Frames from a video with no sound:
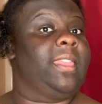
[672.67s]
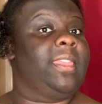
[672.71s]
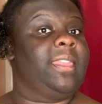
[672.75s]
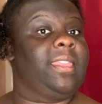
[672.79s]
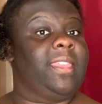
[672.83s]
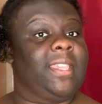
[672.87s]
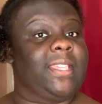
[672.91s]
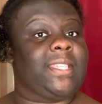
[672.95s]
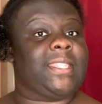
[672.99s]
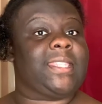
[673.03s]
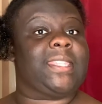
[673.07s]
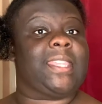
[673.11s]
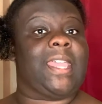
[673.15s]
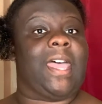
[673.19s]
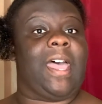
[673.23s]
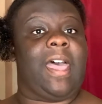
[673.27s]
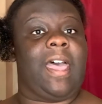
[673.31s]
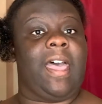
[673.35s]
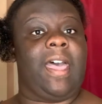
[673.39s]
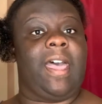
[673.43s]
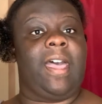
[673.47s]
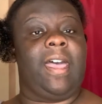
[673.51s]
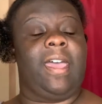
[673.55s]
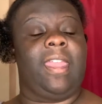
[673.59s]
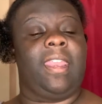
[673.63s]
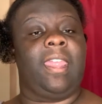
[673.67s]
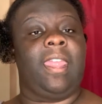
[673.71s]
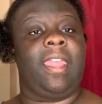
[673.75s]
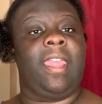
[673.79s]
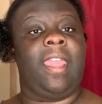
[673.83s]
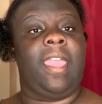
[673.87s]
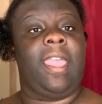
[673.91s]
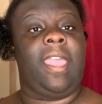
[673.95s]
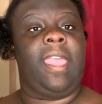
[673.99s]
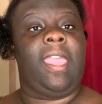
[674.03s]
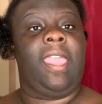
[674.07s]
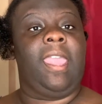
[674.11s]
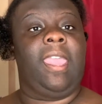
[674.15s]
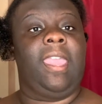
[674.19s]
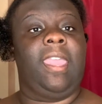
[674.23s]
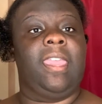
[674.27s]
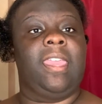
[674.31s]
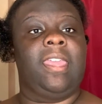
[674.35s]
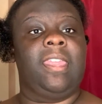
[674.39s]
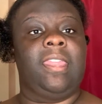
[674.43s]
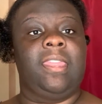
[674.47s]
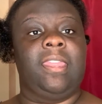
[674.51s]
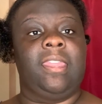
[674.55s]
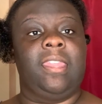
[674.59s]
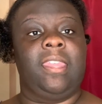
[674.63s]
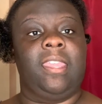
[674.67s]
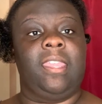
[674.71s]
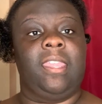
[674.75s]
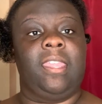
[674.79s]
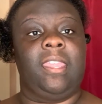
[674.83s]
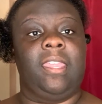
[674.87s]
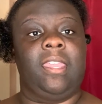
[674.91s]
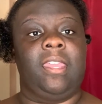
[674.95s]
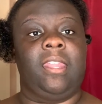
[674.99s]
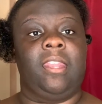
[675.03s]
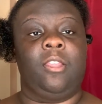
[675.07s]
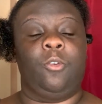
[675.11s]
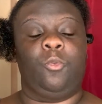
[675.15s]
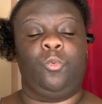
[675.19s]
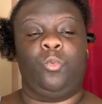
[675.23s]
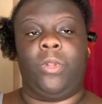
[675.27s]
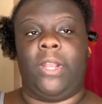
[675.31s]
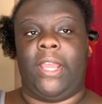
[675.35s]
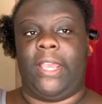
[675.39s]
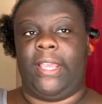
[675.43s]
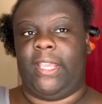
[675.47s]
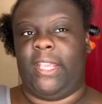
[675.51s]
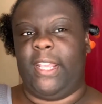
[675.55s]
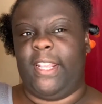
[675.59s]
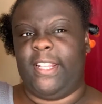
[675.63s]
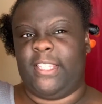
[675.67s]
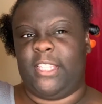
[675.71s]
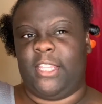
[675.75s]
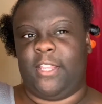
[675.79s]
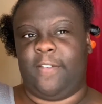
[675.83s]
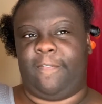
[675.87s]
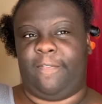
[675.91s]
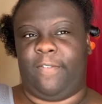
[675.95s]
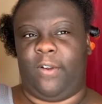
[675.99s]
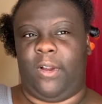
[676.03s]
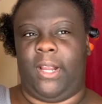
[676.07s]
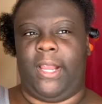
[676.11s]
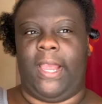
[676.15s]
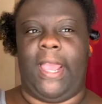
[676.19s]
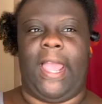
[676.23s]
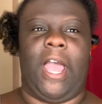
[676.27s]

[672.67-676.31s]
this side and then when I get to the front,